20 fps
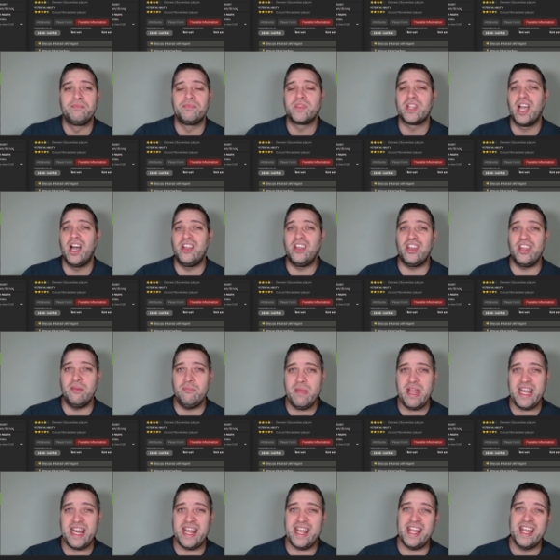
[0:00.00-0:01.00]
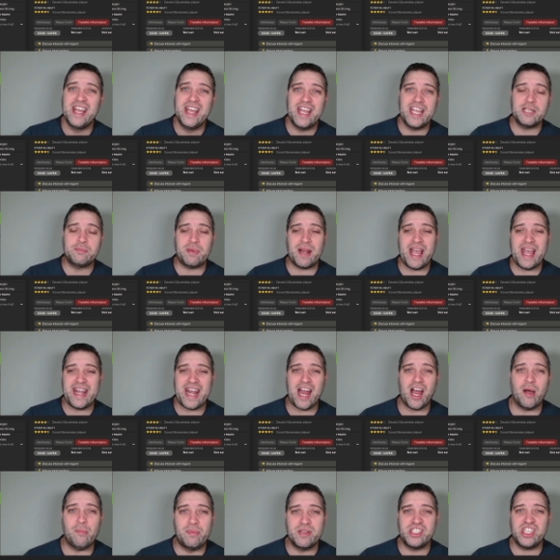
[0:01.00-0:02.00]
And at the minute, he's playing out of
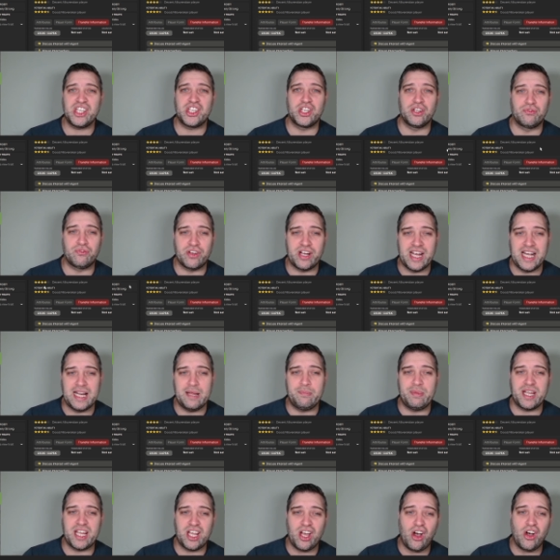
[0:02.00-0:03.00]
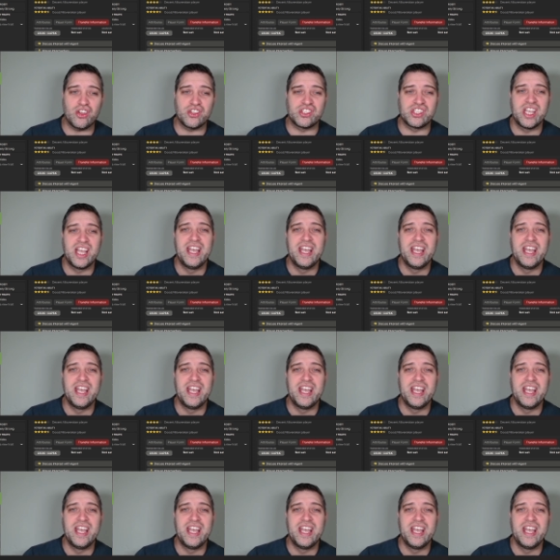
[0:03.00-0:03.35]
position really because